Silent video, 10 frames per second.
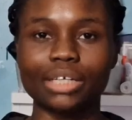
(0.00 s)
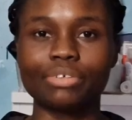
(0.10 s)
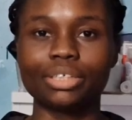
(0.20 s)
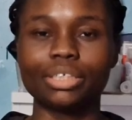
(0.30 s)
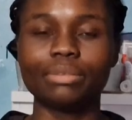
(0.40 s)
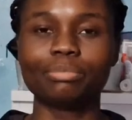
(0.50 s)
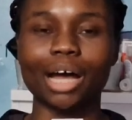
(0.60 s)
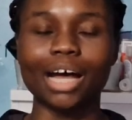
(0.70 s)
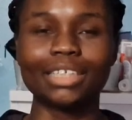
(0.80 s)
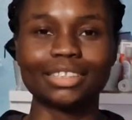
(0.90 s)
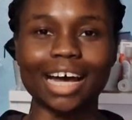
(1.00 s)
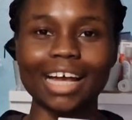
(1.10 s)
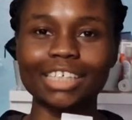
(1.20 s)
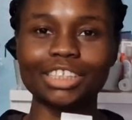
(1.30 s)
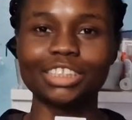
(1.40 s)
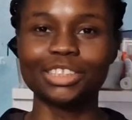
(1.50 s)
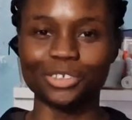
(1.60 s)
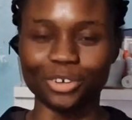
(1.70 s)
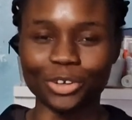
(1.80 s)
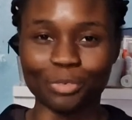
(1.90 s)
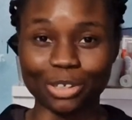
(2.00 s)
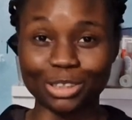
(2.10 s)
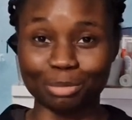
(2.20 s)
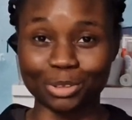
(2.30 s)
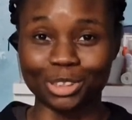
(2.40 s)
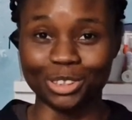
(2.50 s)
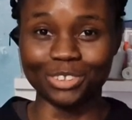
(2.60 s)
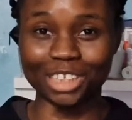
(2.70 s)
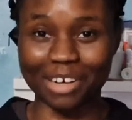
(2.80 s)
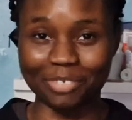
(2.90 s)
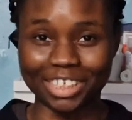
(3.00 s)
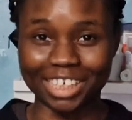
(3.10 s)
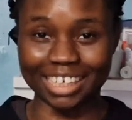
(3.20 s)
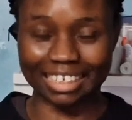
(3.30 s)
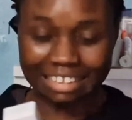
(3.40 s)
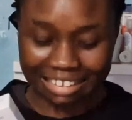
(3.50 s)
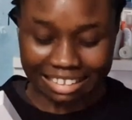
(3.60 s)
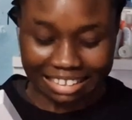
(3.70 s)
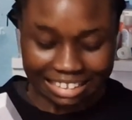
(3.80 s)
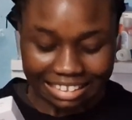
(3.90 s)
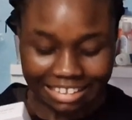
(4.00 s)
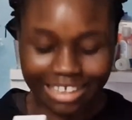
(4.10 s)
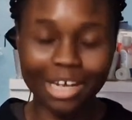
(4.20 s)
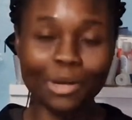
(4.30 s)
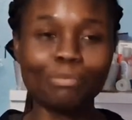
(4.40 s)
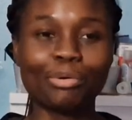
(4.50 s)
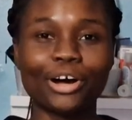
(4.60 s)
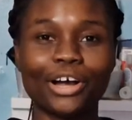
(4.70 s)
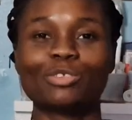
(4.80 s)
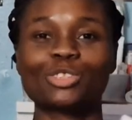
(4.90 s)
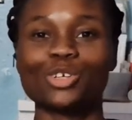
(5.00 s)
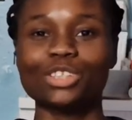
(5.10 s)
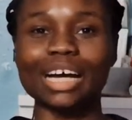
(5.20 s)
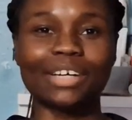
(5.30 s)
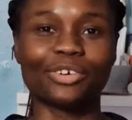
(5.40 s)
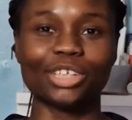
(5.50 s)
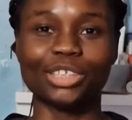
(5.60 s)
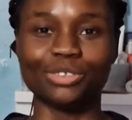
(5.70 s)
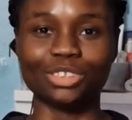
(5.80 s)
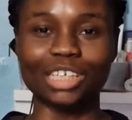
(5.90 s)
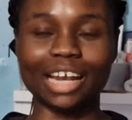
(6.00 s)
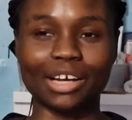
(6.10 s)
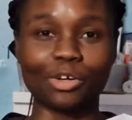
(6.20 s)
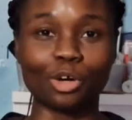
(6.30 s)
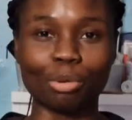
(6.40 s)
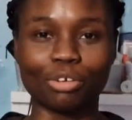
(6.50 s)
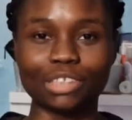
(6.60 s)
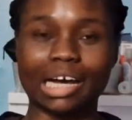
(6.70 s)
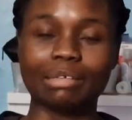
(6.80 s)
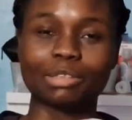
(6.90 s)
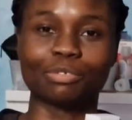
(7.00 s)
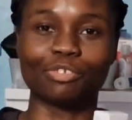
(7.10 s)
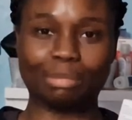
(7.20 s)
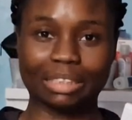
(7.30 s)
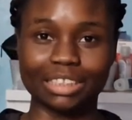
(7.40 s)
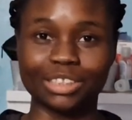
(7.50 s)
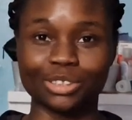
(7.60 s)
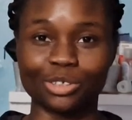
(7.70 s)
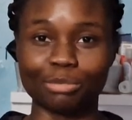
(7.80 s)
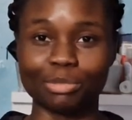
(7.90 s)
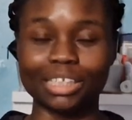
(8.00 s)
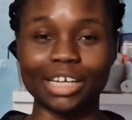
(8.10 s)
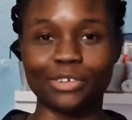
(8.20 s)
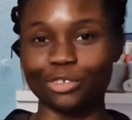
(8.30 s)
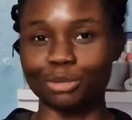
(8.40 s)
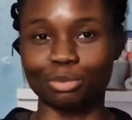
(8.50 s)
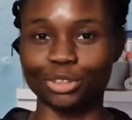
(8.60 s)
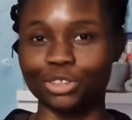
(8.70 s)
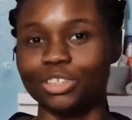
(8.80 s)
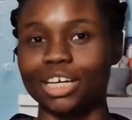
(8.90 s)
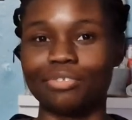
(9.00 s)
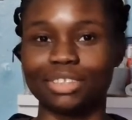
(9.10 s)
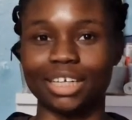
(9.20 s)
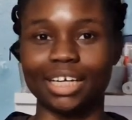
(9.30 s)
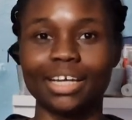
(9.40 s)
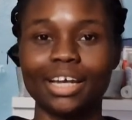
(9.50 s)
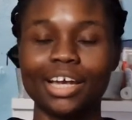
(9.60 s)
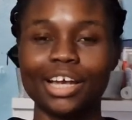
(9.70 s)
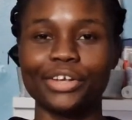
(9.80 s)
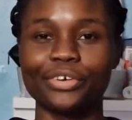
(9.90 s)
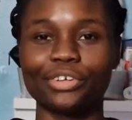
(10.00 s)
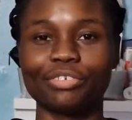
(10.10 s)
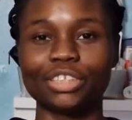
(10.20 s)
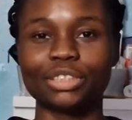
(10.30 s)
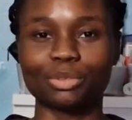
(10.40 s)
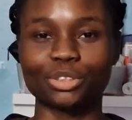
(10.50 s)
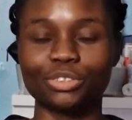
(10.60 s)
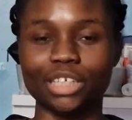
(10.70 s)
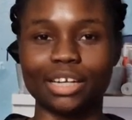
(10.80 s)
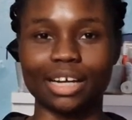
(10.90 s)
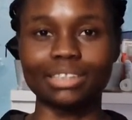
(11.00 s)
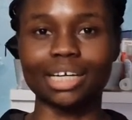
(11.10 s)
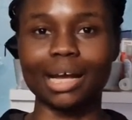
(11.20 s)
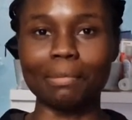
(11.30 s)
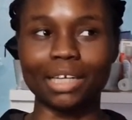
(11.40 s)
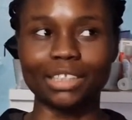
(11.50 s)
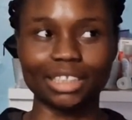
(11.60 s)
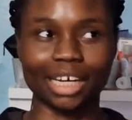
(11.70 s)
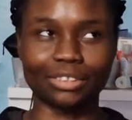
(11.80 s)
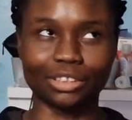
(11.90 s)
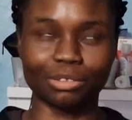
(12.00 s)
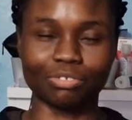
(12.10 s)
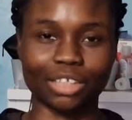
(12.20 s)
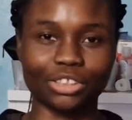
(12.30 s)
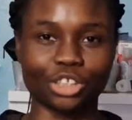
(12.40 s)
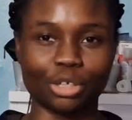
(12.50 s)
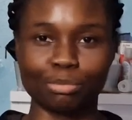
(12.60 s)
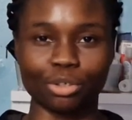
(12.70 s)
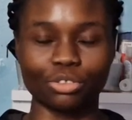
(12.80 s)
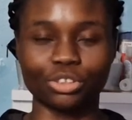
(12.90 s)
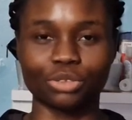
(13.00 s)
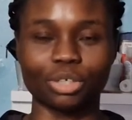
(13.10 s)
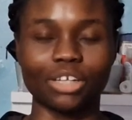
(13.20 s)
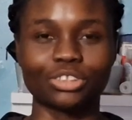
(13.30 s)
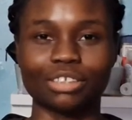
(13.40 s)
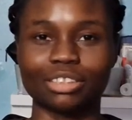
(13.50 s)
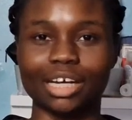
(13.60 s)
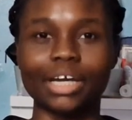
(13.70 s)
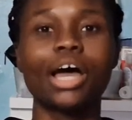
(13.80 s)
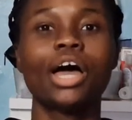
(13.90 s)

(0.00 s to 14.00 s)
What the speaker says: eye cream, and I actually didn't know you weren't supposed to use it every day. But it was good that I'd only used it like a couple of times before my sister told me that you're not supposed to use it every day, and you're only really supposed to use it at night time, and you can't use it with like certain products as well. So I was like,